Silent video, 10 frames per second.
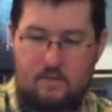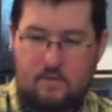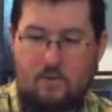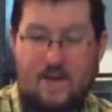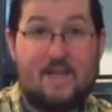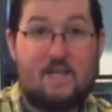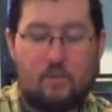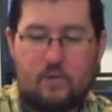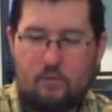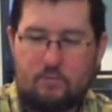or ante
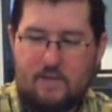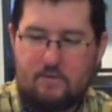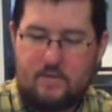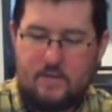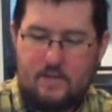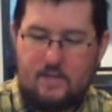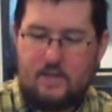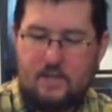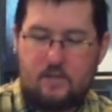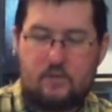1 gold rather,
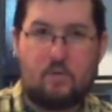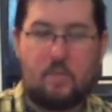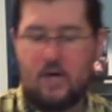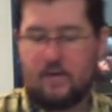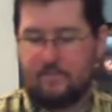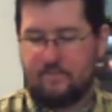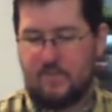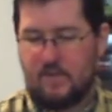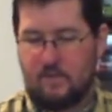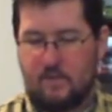into a pot.
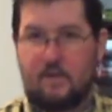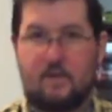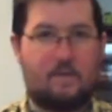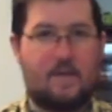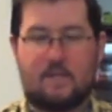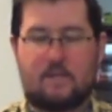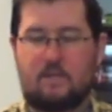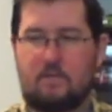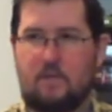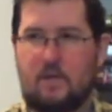That's
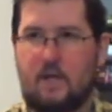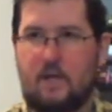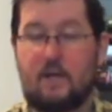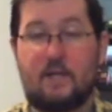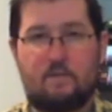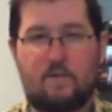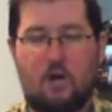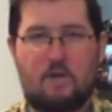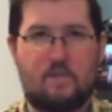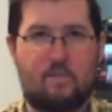unless you have a
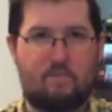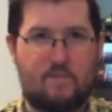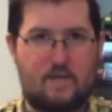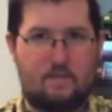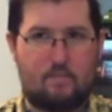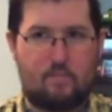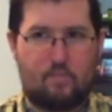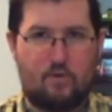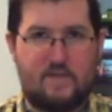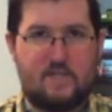card that
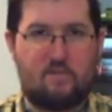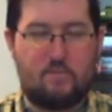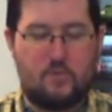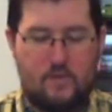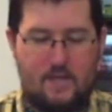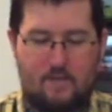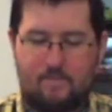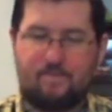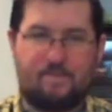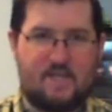prevents you from doing that,
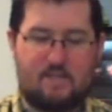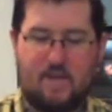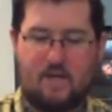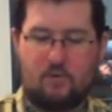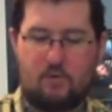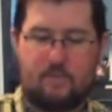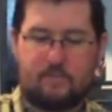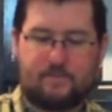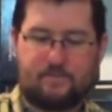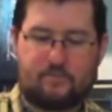that's mandatory.
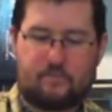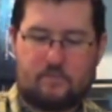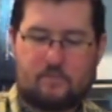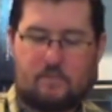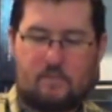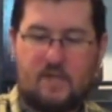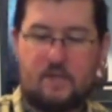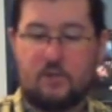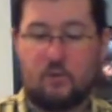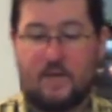
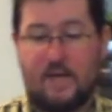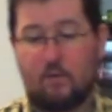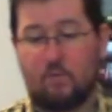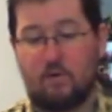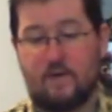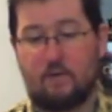So now we're in a